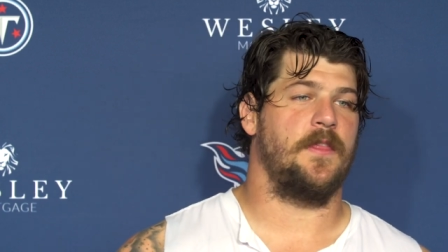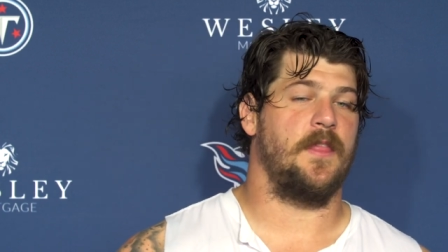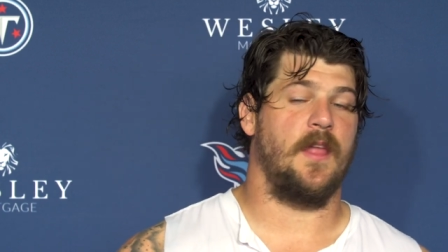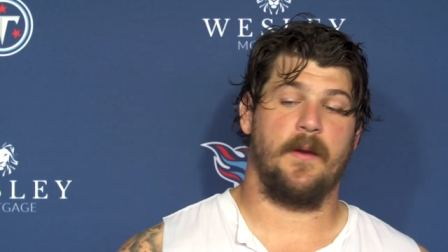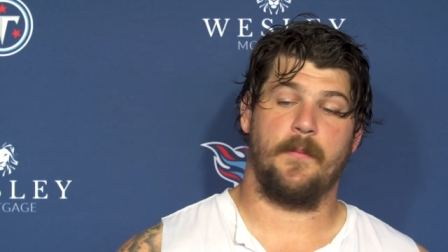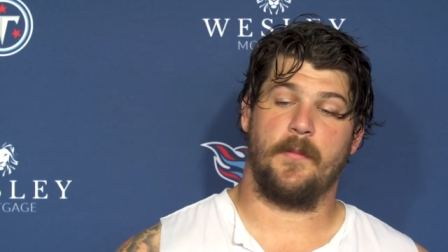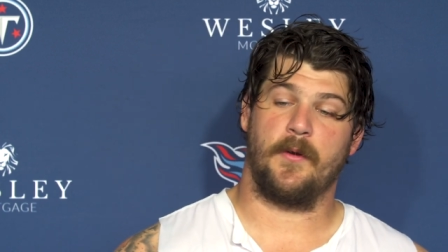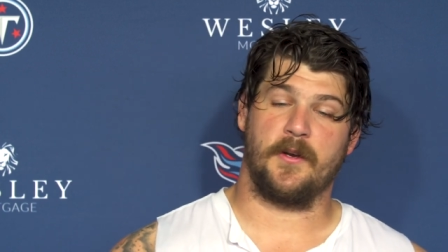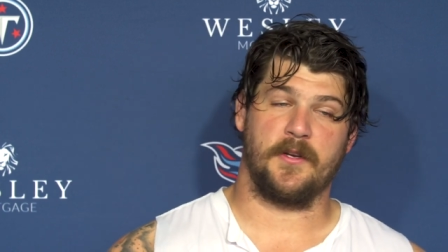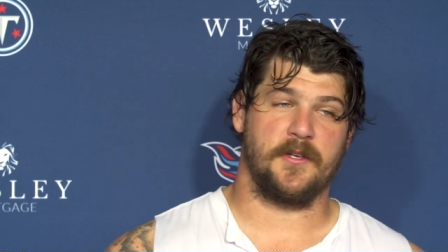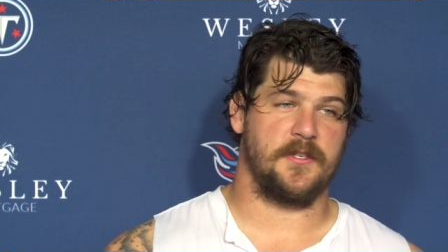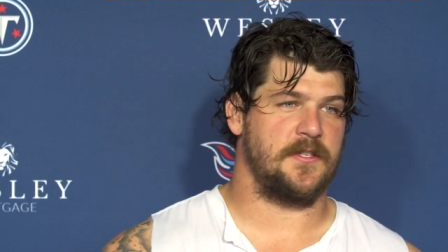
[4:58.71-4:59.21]

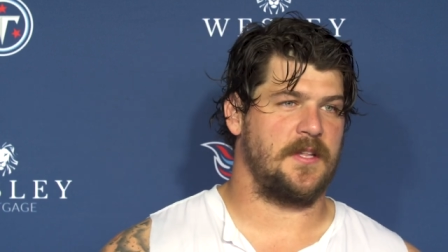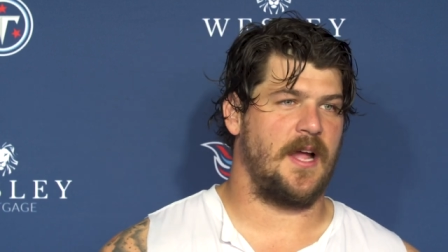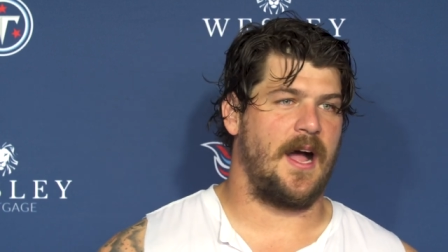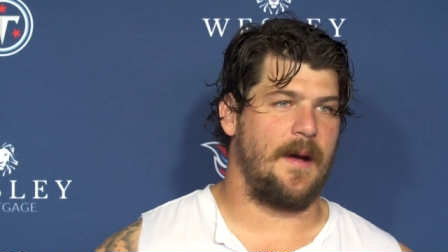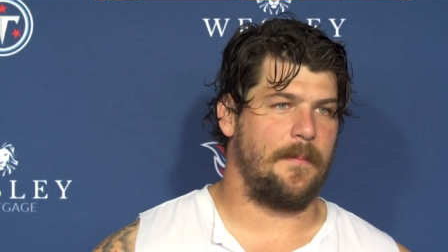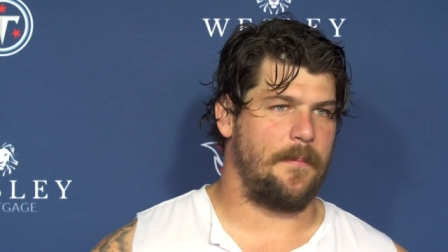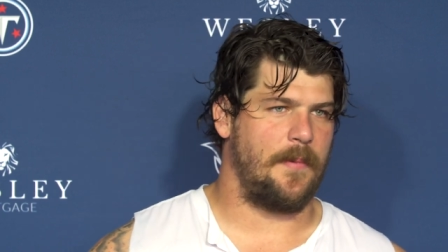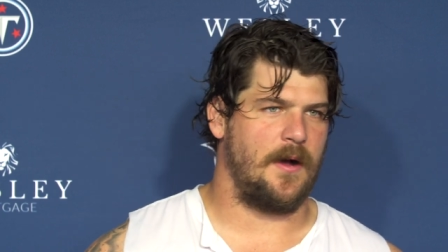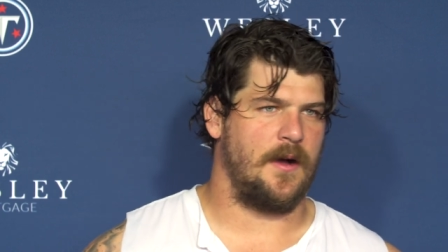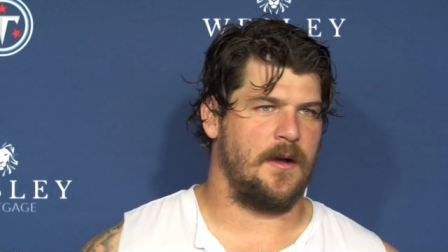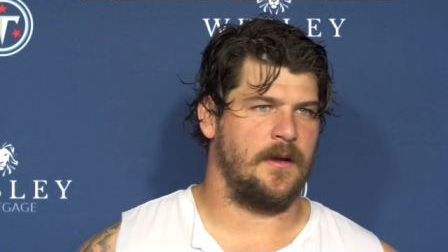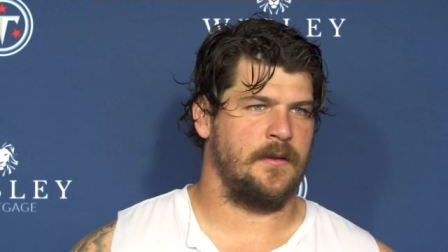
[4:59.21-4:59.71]
number to
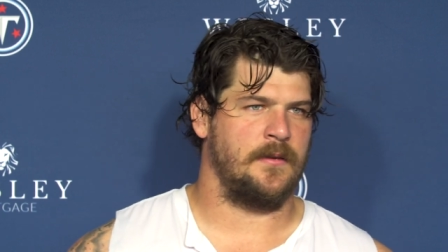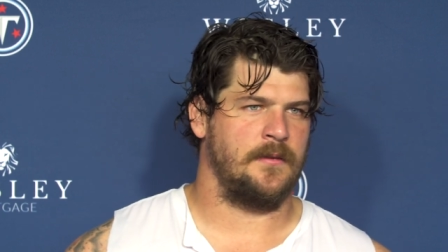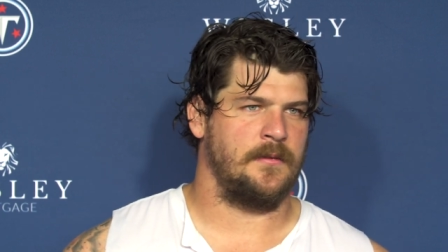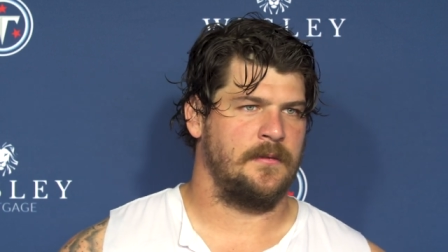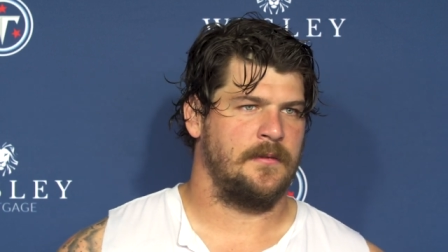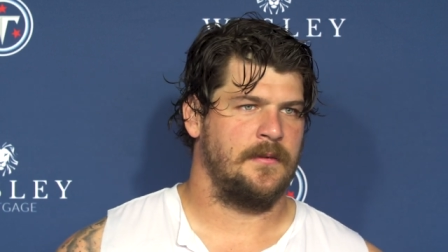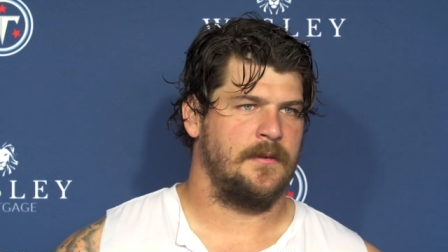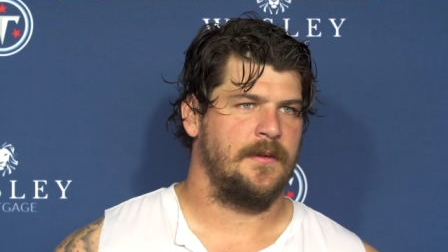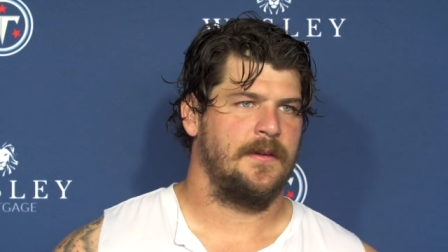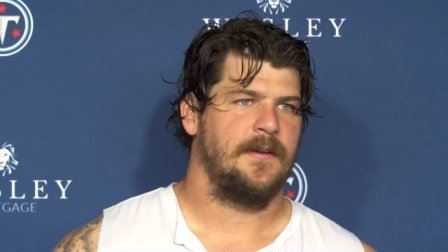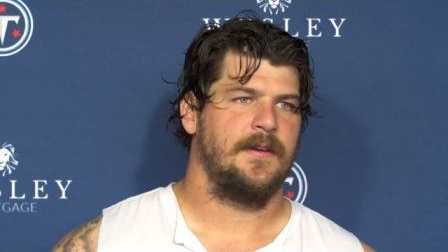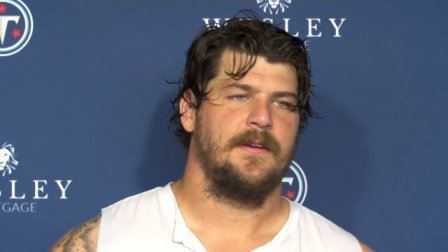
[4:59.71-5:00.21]
stop on.
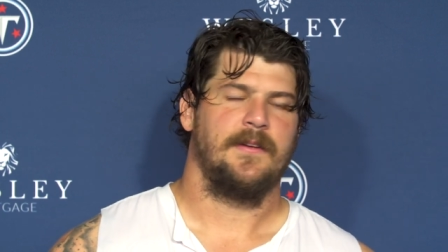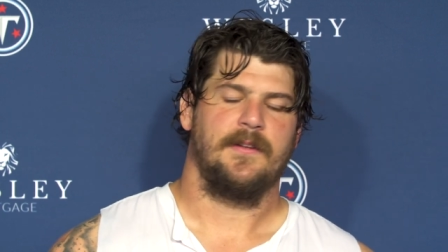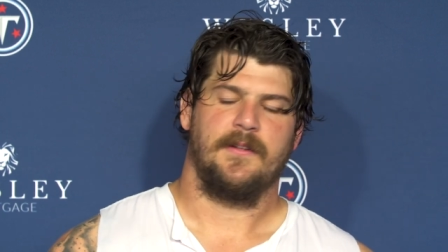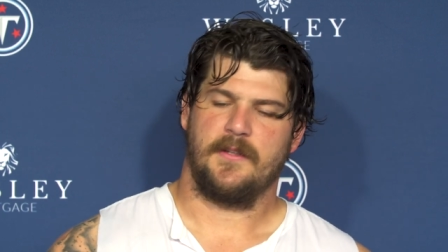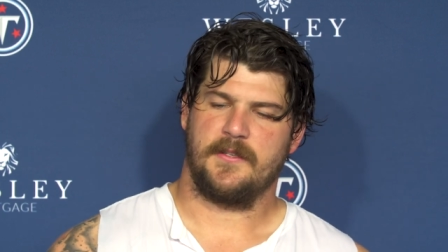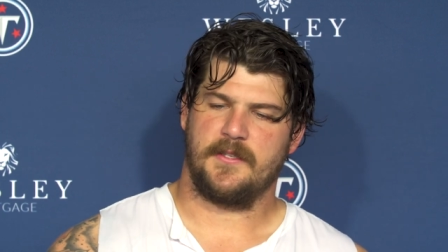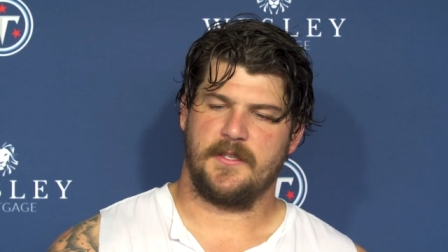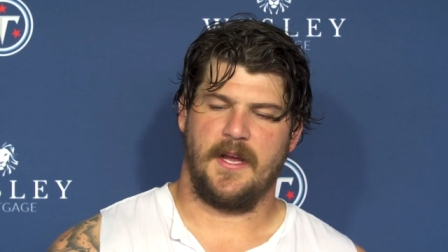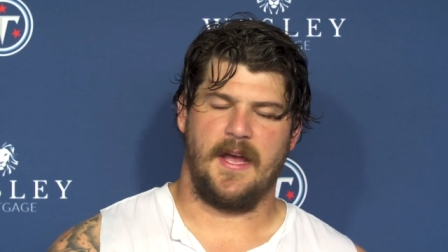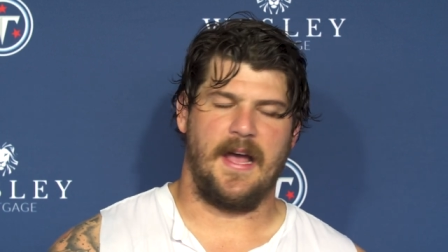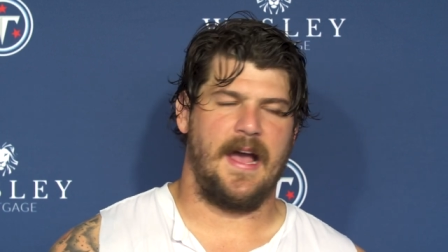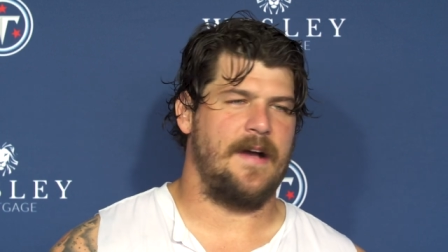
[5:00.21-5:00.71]

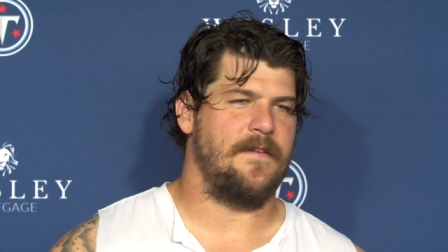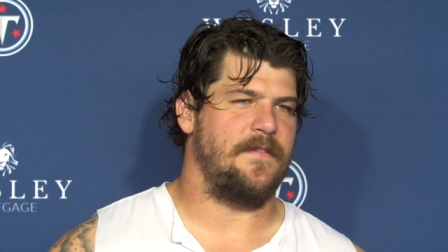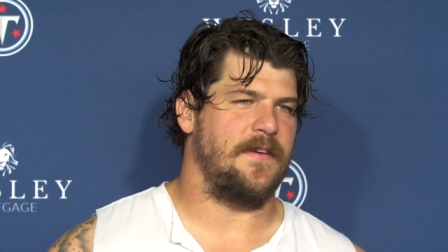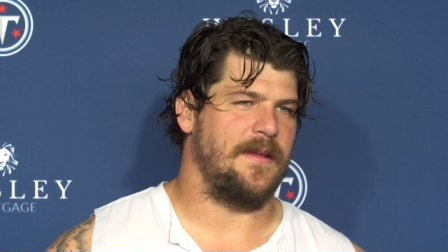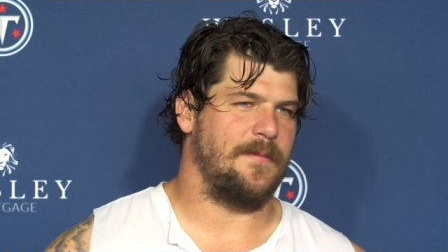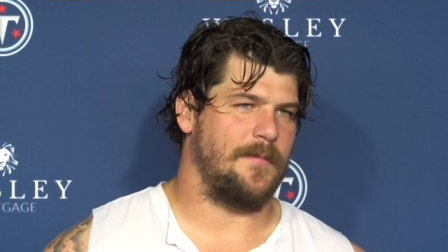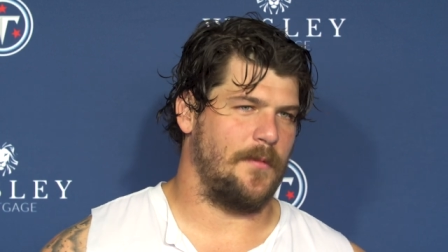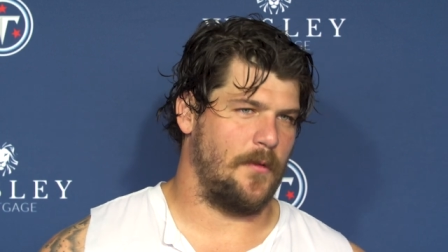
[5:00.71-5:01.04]
Let's not have any